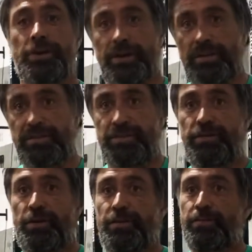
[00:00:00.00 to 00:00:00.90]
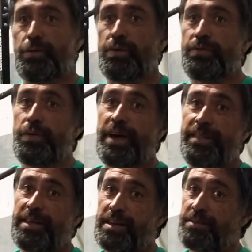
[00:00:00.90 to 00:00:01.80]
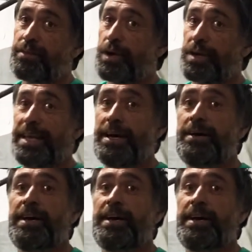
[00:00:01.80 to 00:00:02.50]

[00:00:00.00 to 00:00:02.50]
I know there's a few of you out there that have got it now.